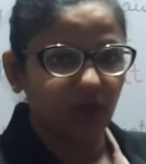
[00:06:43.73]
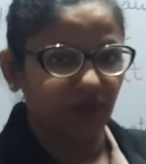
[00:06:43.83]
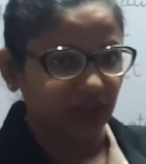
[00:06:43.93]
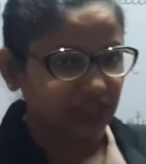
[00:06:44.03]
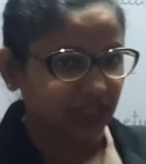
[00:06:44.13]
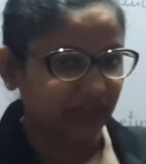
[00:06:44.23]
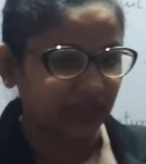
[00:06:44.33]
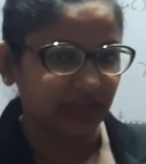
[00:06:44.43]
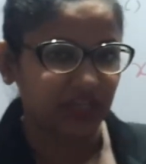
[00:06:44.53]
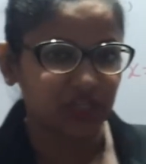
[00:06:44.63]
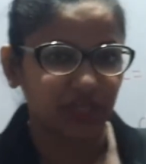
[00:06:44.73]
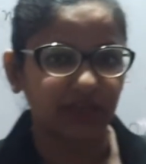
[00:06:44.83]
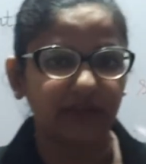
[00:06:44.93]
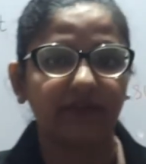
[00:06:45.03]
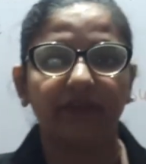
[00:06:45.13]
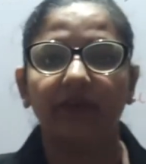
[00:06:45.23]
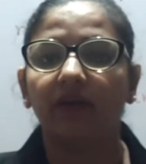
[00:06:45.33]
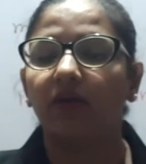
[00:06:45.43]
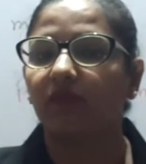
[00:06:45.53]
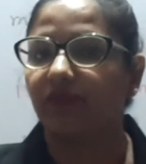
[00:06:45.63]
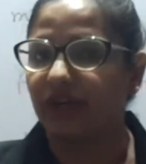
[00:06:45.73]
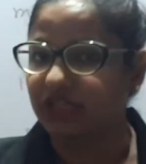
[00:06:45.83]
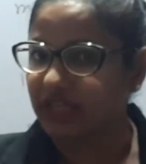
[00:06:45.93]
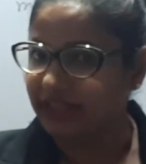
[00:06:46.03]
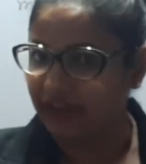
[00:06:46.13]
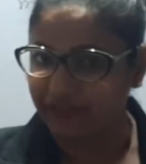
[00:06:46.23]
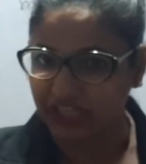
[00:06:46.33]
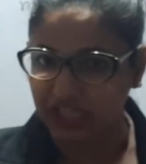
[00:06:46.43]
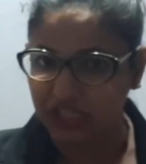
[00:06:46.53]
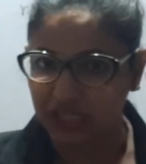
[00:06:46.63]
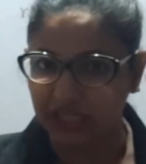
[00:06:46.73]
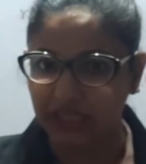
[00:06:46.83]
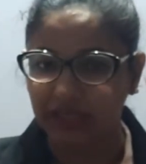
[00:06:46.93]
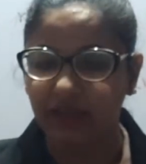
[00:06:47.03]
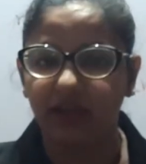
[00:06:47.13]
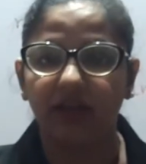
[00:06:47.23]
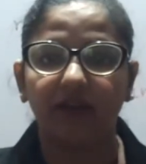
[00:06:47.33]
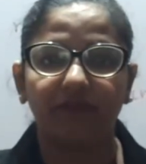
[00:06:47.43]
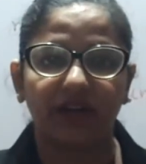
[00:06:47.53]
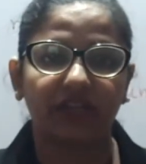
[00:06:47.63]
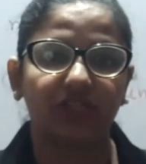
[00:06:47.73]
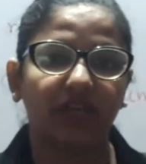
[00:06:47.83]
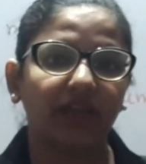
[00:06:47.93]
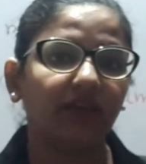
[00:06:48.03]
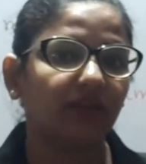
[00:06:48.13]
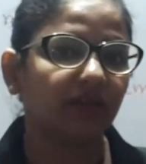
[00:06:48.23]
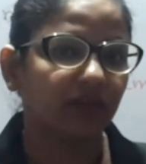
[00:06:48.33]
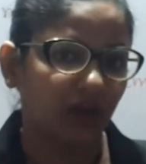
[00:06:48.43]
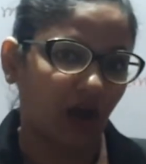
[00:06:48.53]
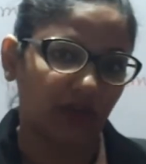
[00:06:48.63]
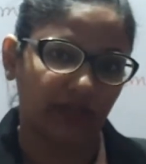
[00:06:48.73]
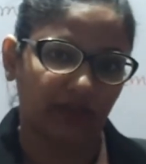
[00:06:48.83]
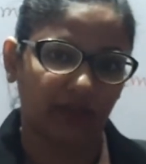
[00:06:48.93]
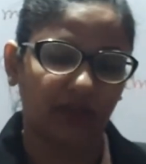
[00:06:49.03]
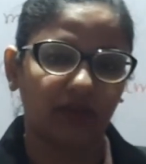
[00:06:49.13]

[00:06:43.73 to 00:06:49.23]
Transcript: function declaration, function definition, function calling.